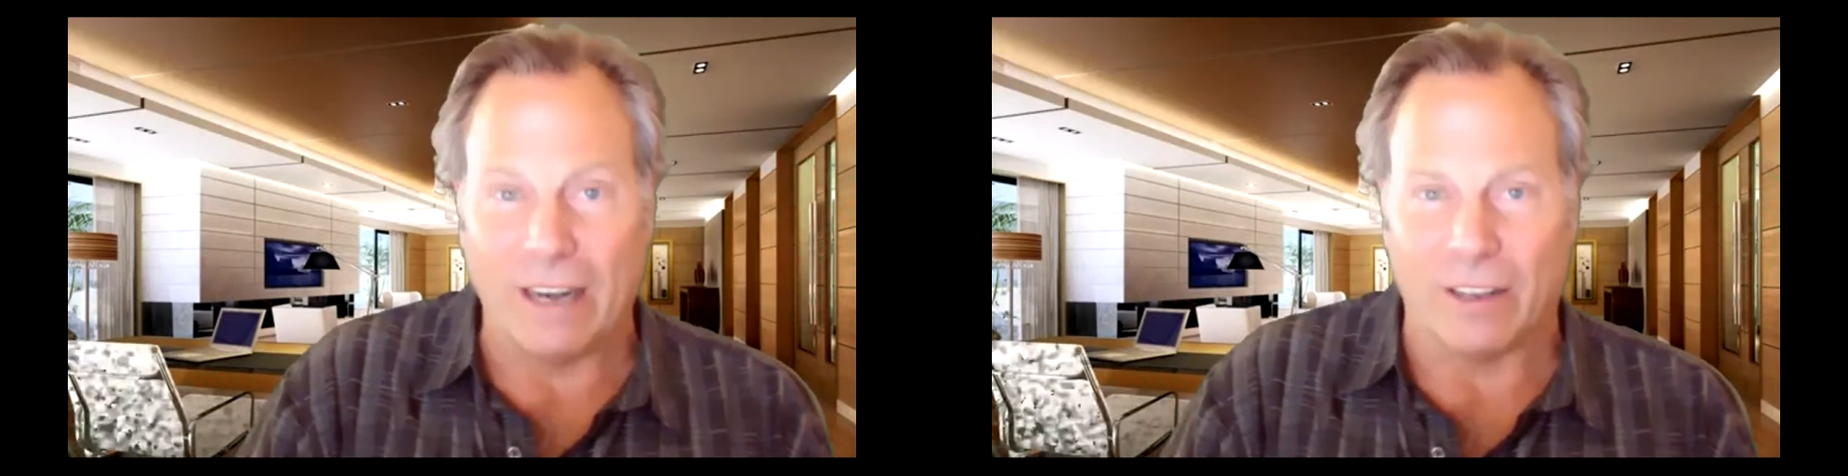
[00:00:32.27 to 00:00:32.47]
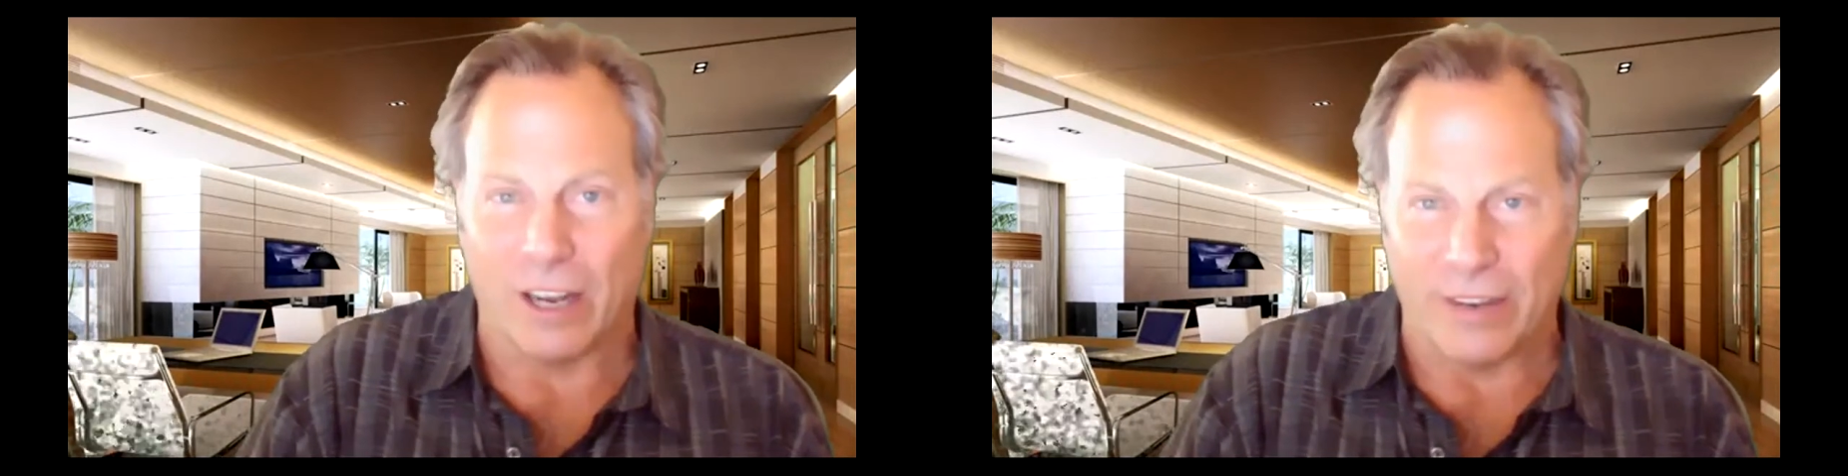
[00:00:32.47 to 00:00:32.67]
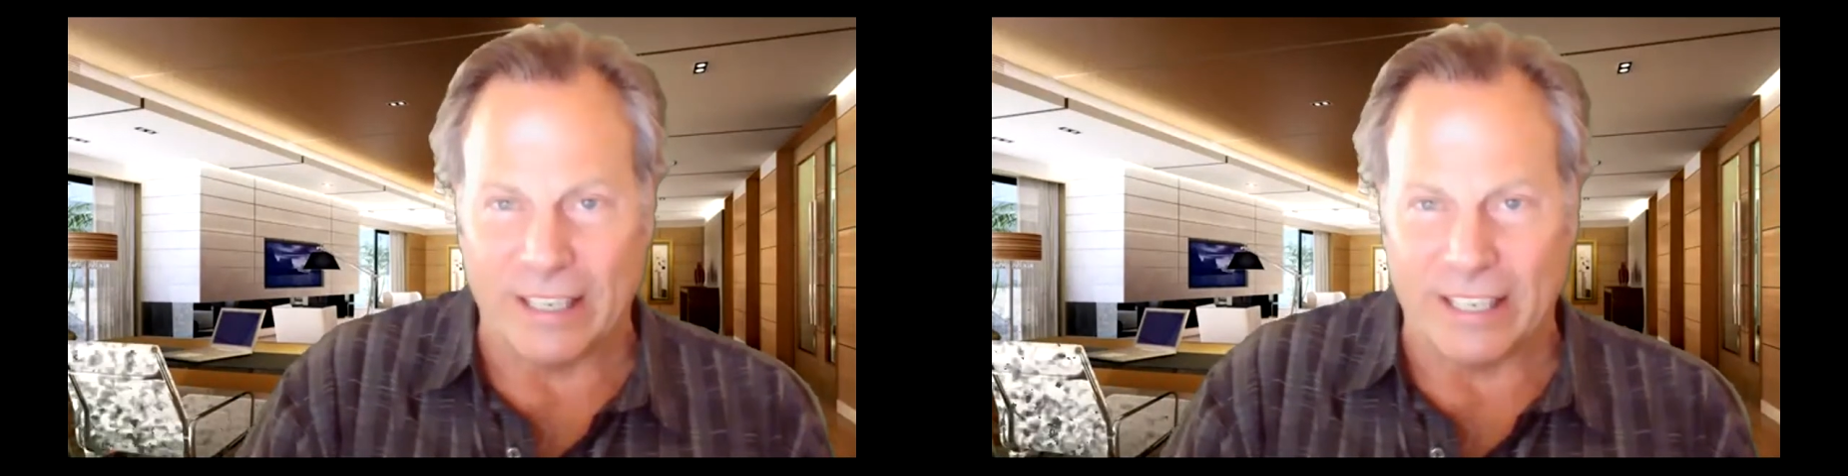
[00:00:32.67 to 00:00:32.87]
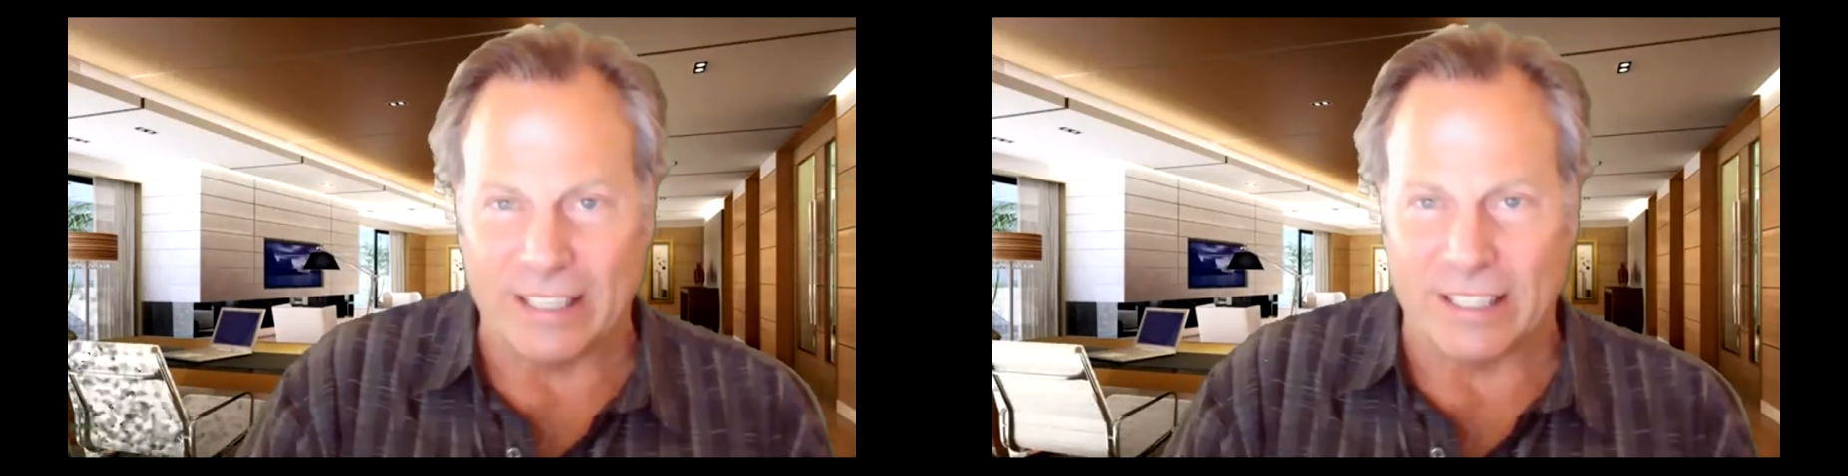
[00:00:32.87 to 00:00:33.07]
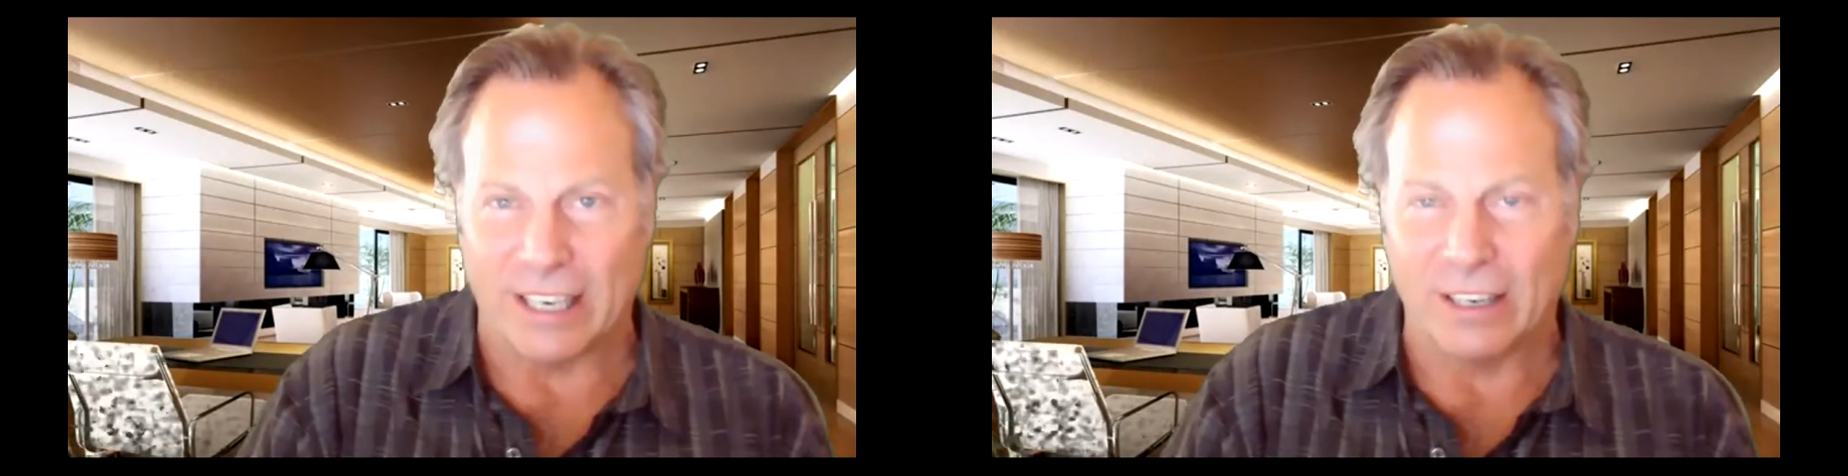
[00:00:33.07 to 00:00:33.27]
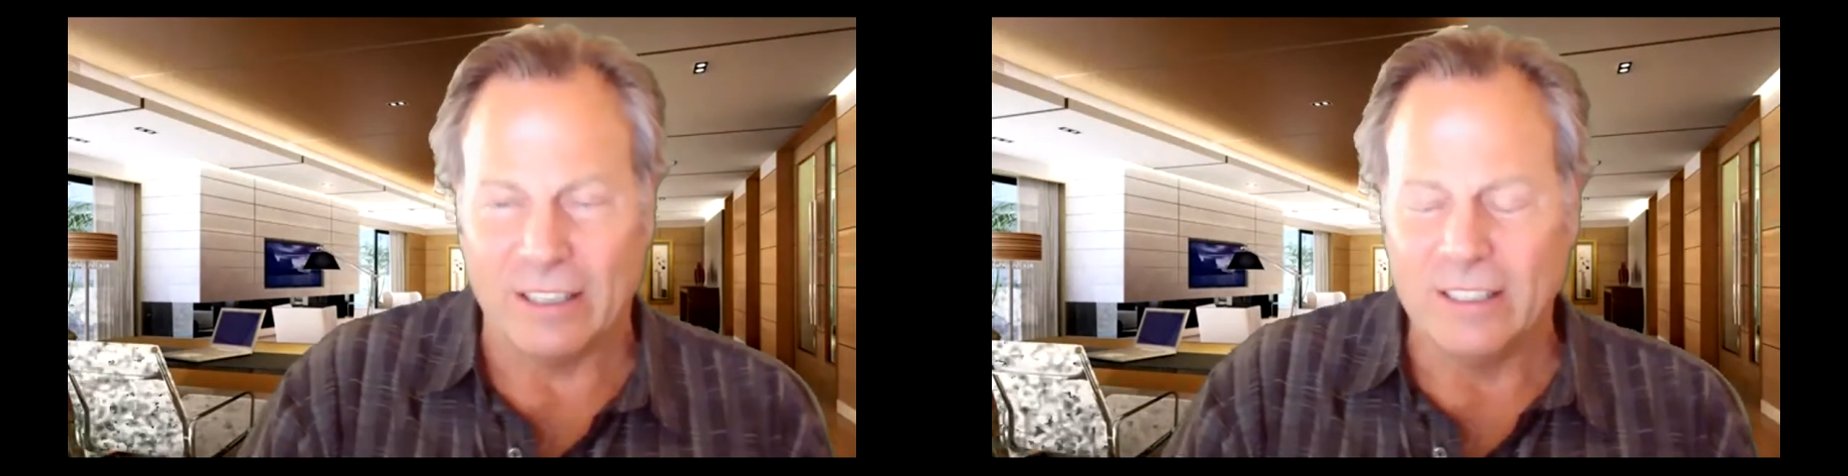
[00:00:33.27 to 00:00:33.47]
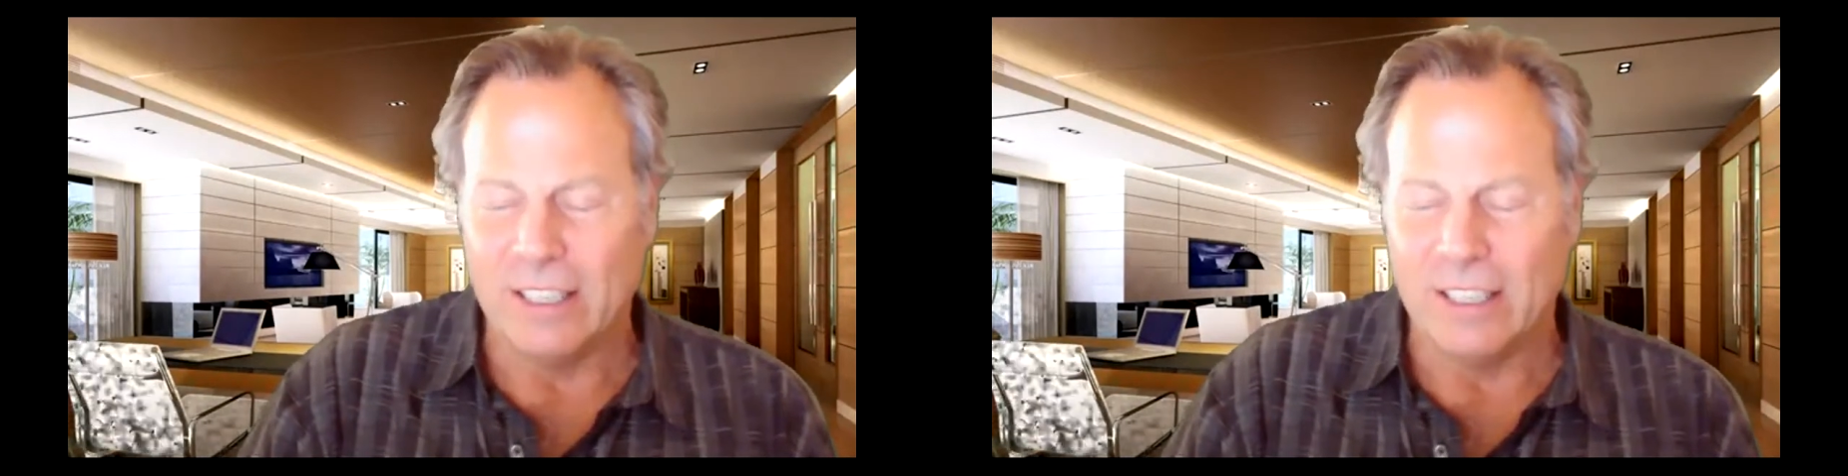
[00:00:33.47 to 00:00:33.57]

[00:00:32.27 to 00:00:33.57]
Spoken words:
a lot of ideas there.